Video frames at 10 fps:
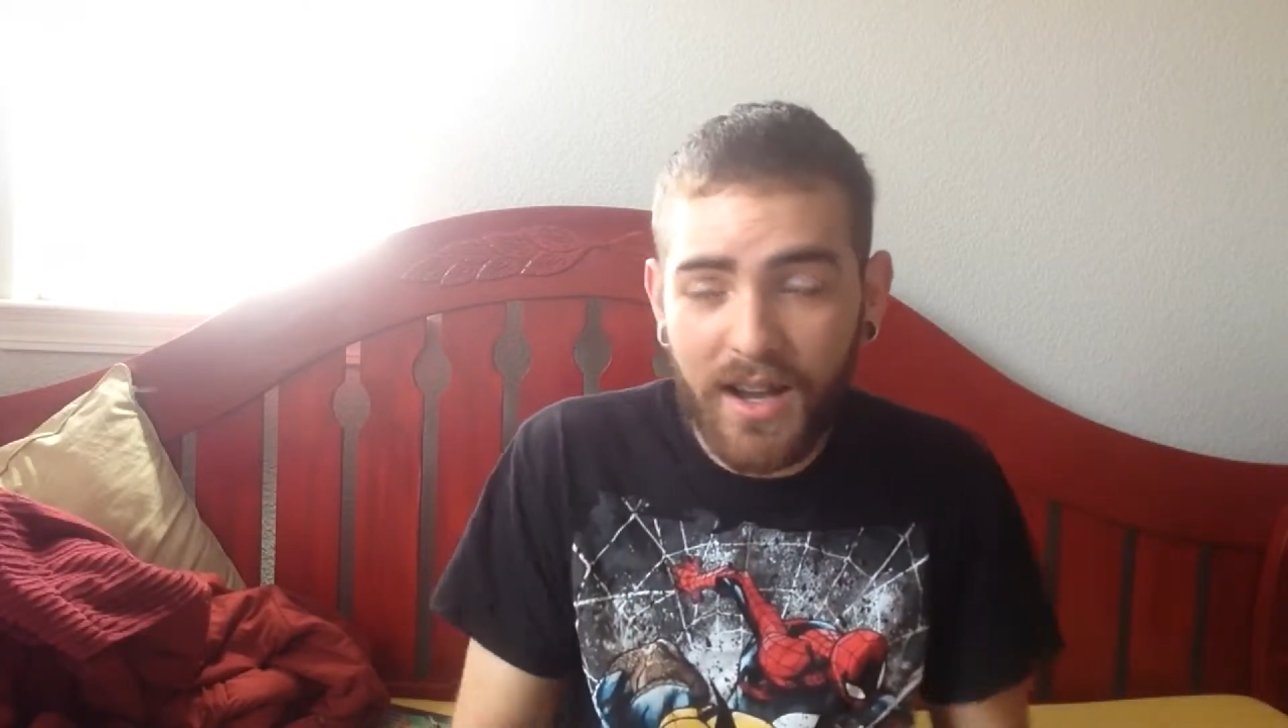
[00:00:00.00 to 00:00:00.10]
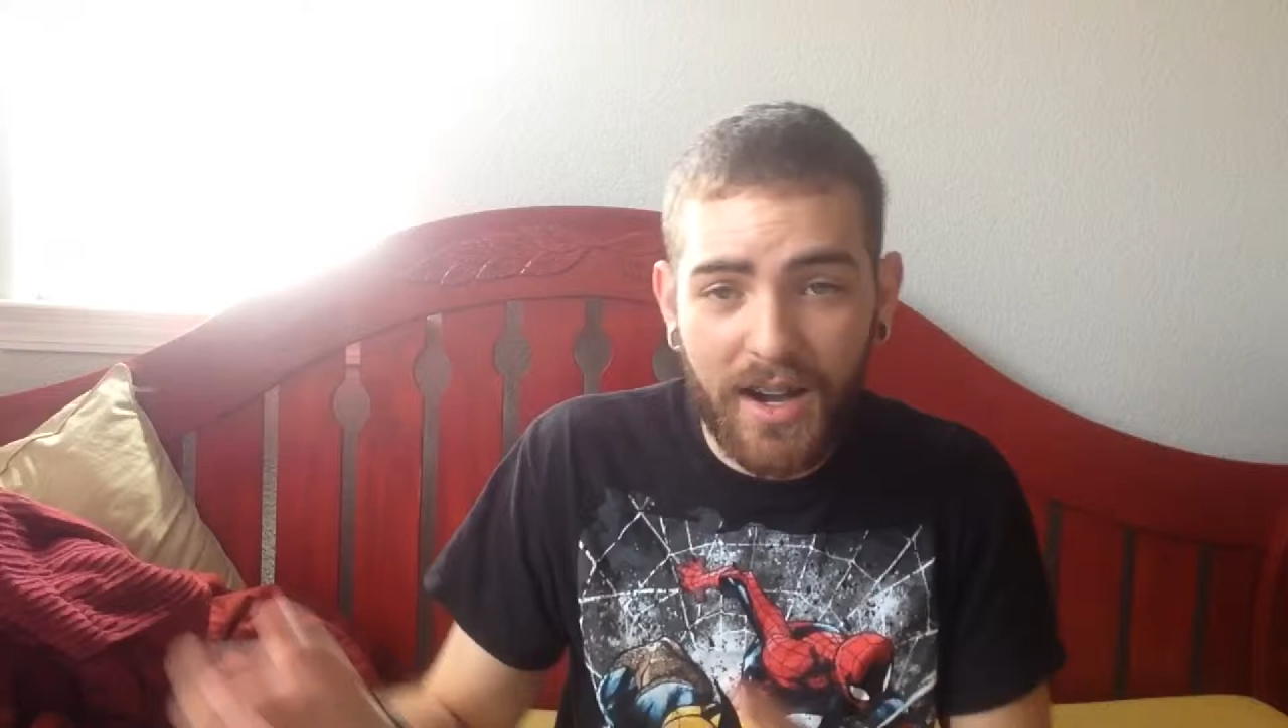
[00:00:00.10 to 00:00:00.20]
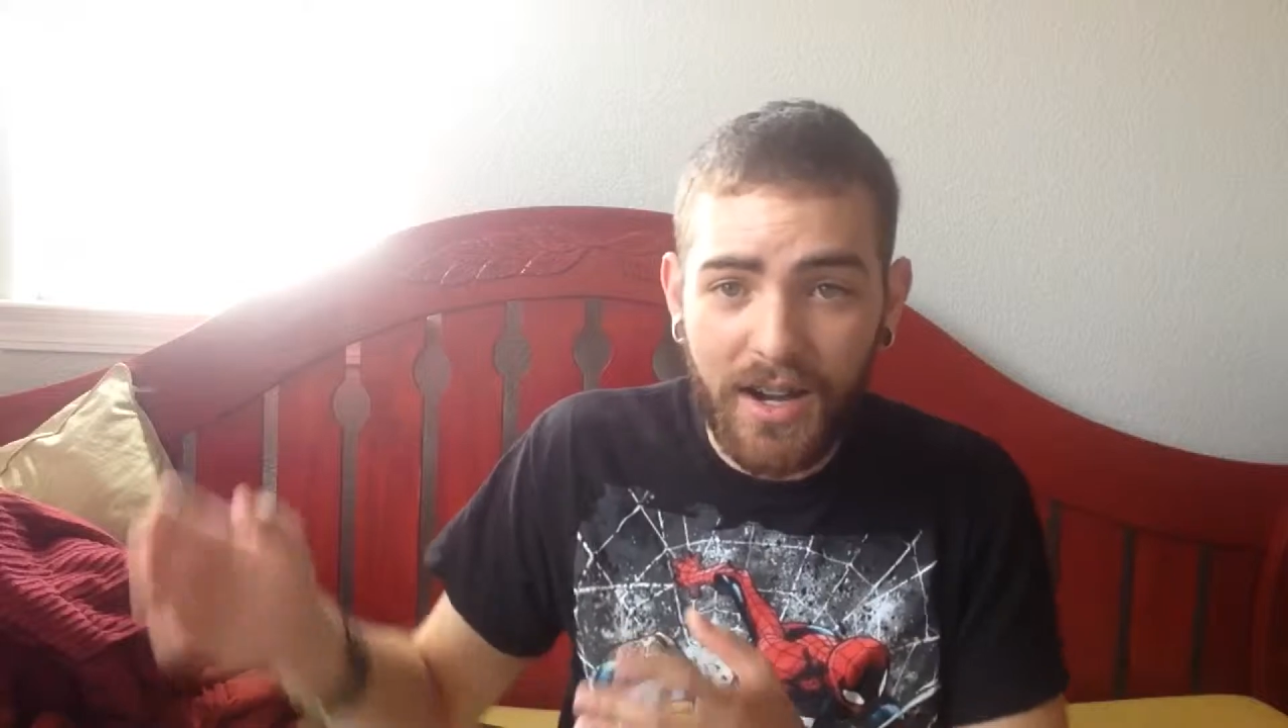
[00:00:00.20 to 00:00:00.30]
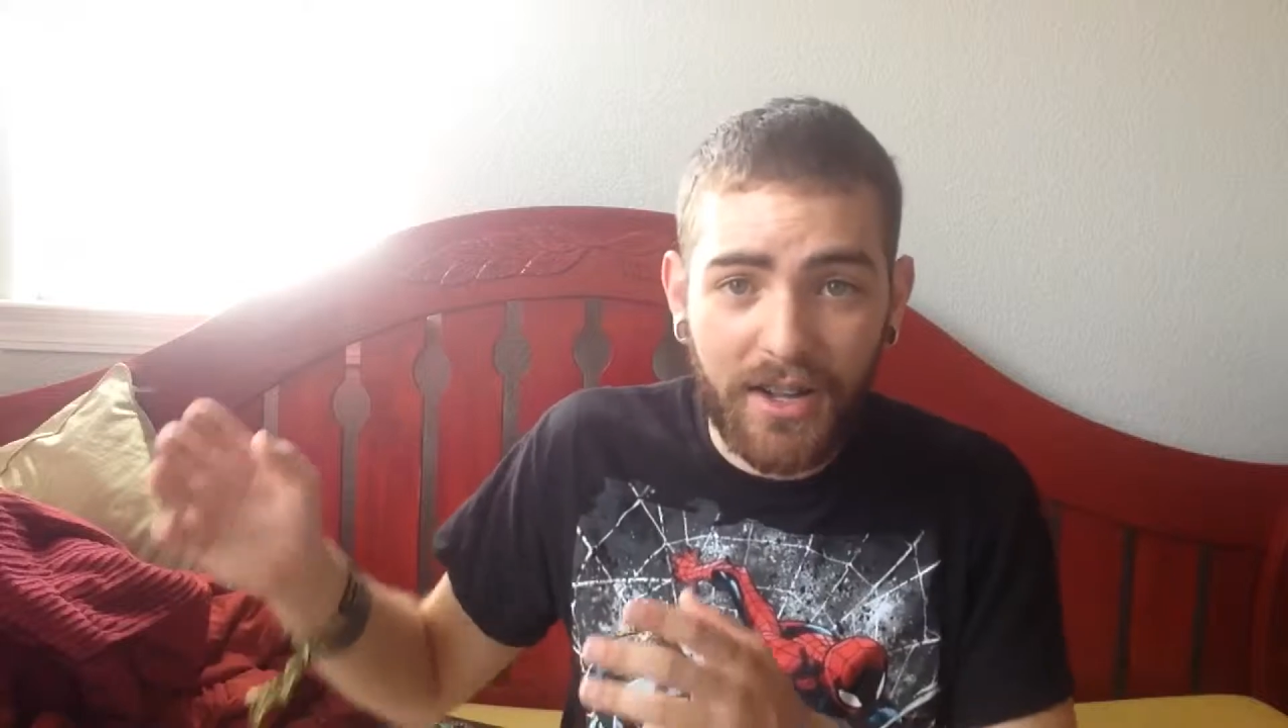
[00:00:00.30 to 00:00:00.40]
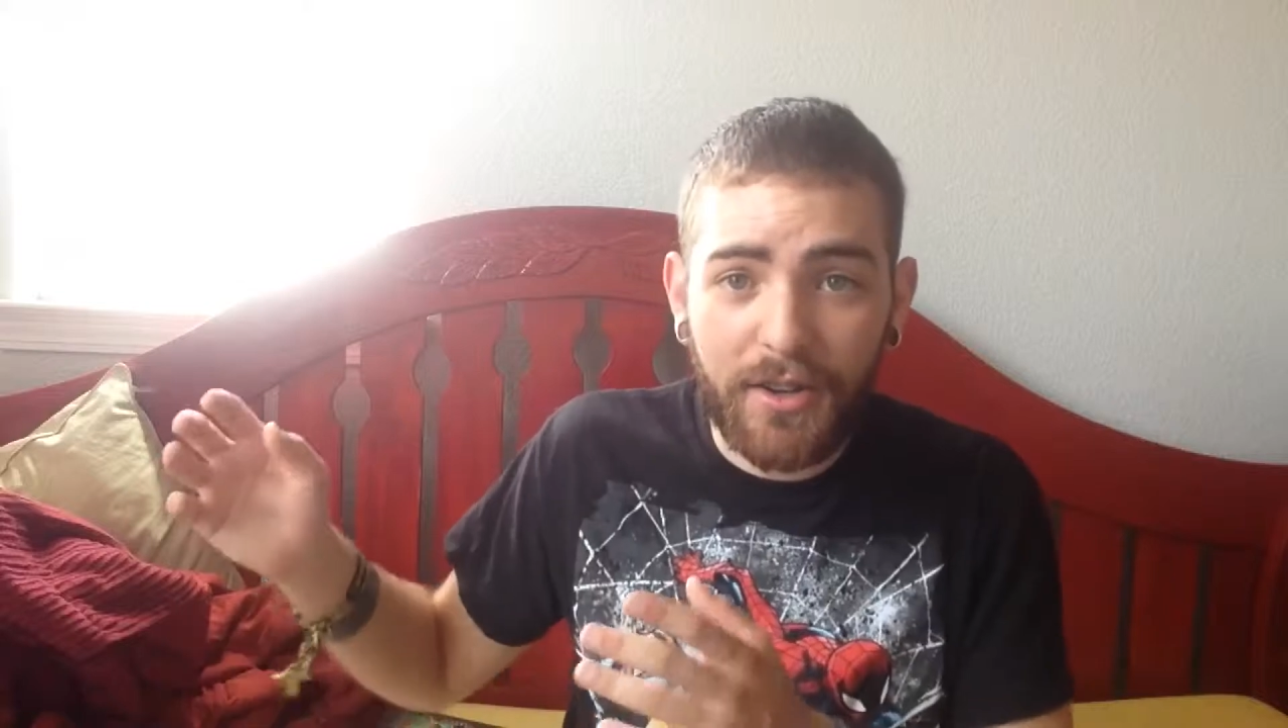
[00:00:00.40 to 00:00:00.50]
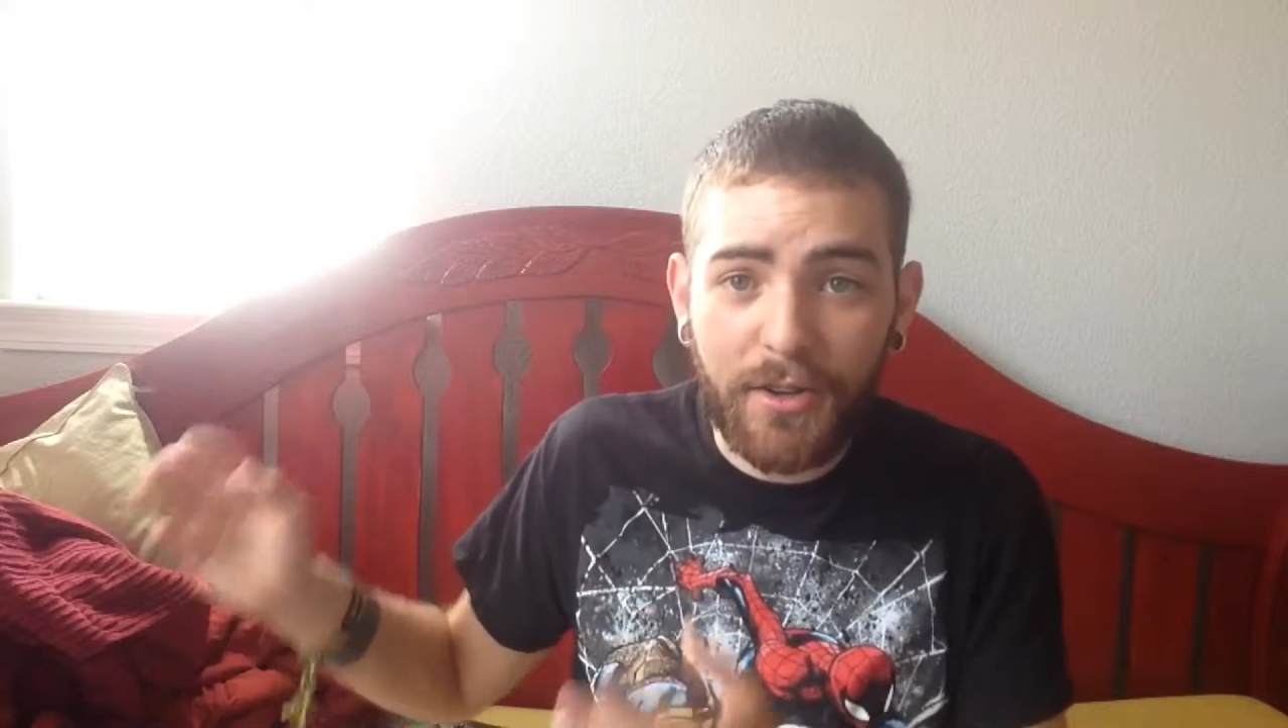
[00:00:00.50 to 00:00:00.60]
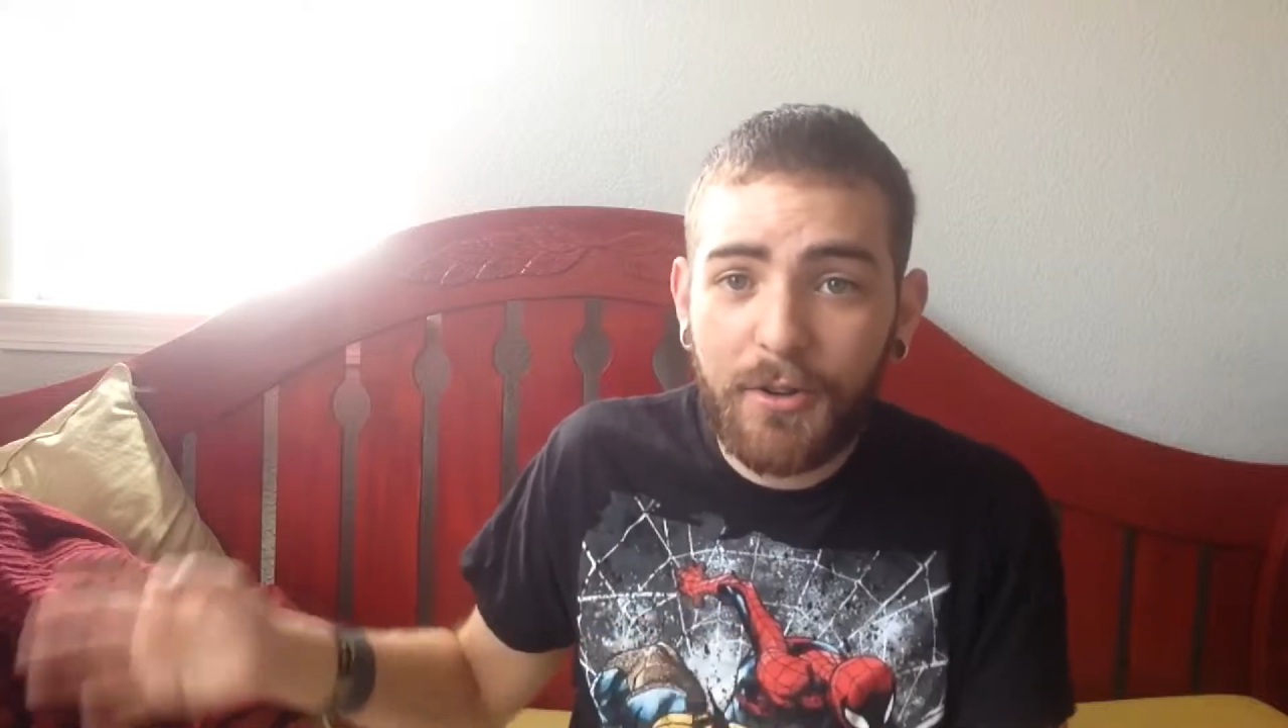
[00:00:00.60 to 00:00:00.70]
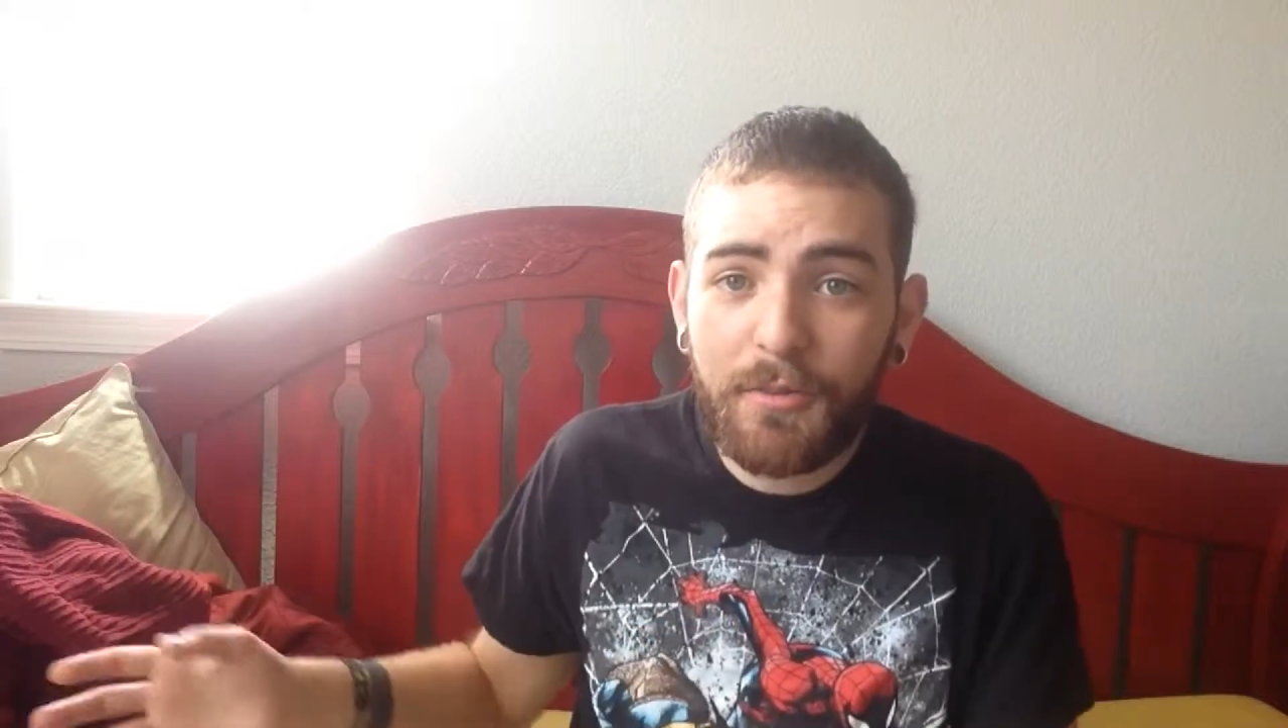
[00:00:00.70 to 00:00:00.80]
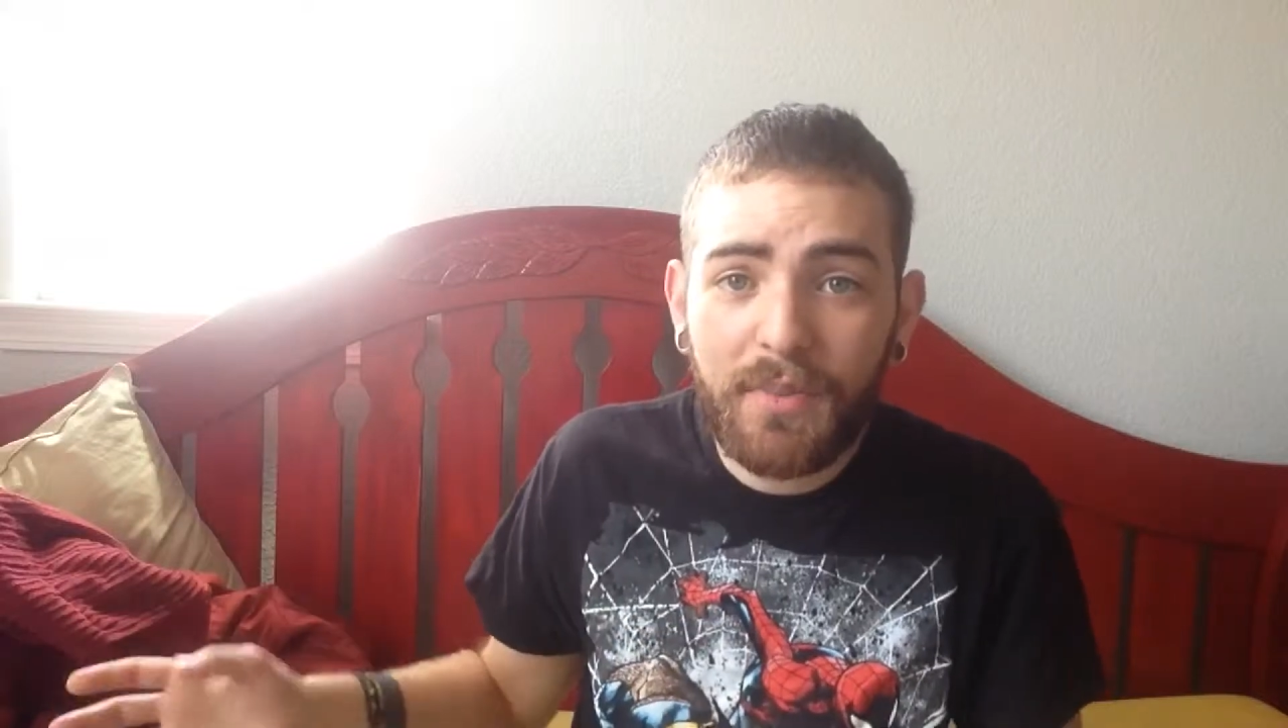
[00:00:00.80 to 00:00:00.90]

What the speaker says: on a new